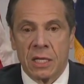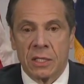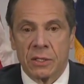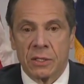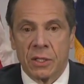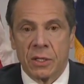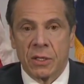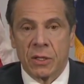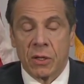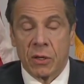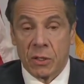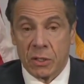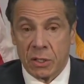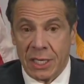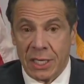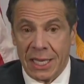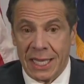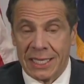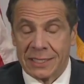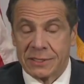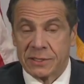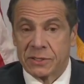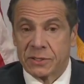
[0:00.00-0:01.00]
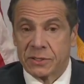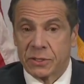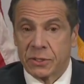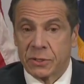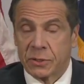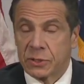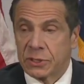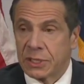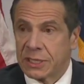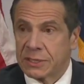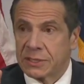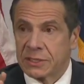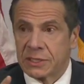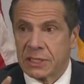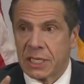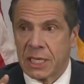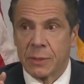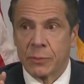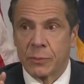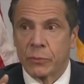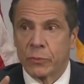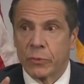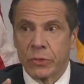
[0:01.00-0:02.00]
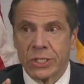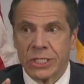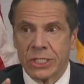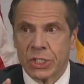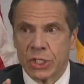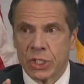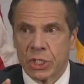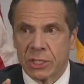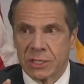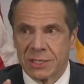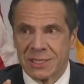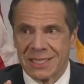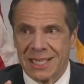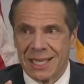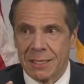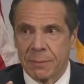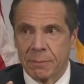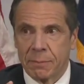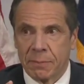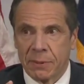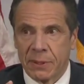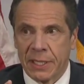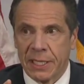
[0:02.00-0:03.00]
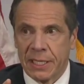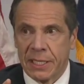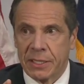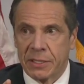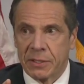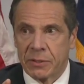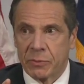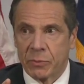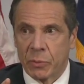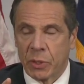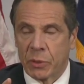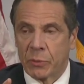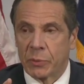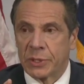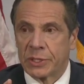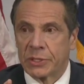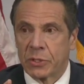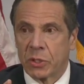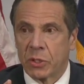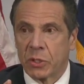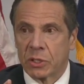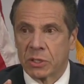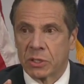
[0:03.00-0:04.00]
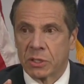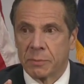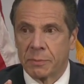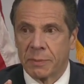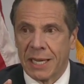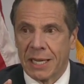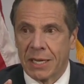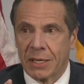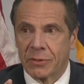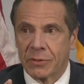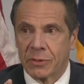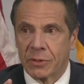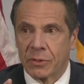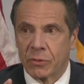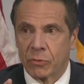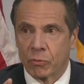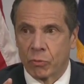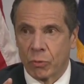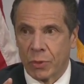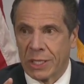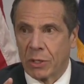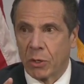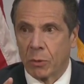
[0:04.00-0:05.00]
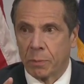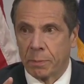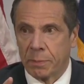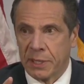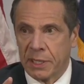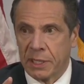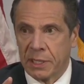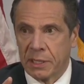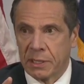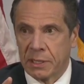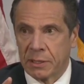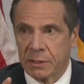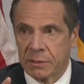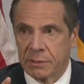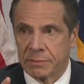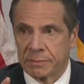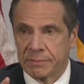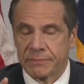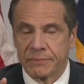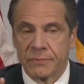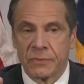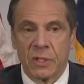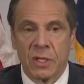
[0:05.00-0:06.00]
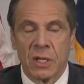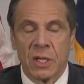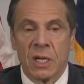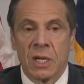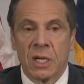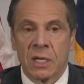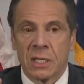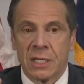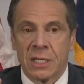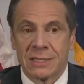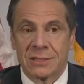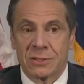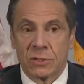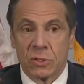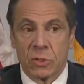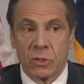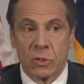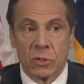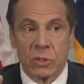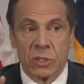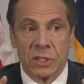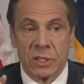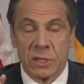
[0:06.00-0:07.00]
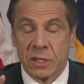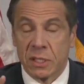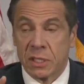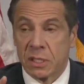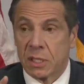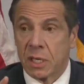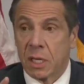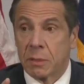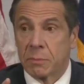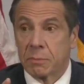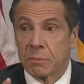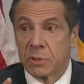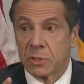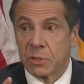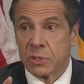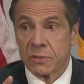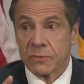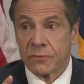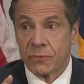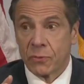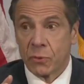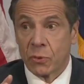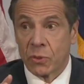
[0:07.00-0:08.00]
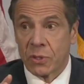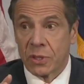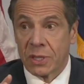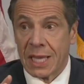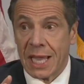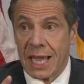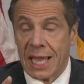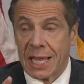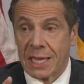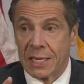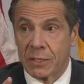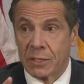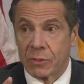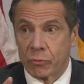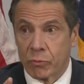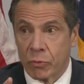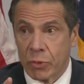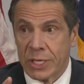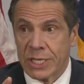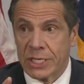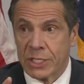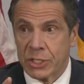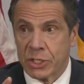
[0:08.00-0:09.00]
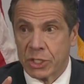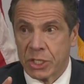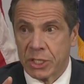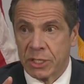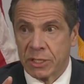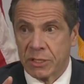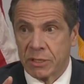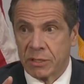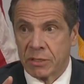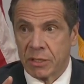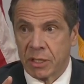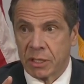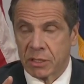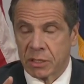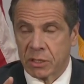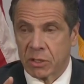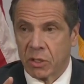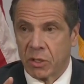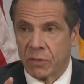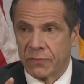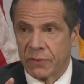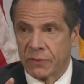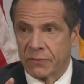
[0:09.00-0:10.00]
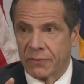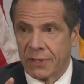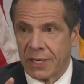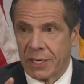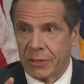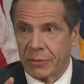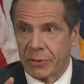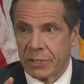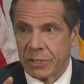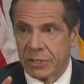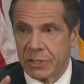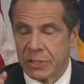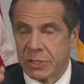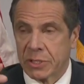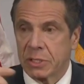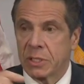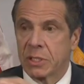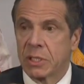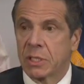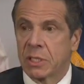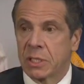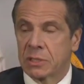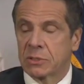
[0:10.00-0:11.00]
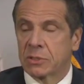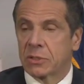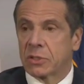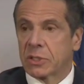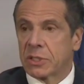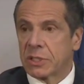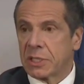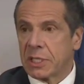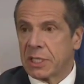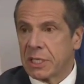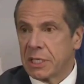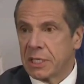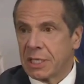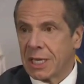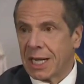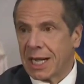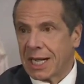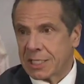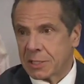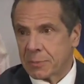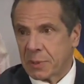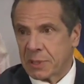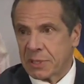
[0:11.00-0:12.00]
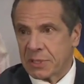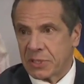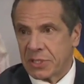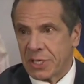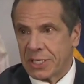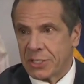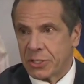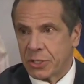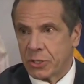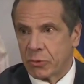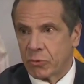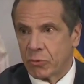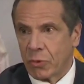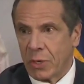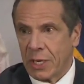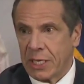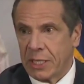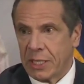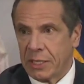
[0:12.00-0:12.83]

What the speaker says: Let's use that same regional template when we talk about reopening. Let's look at the numbers for that region on the COVID virus. Let's look at the hospitalization rate.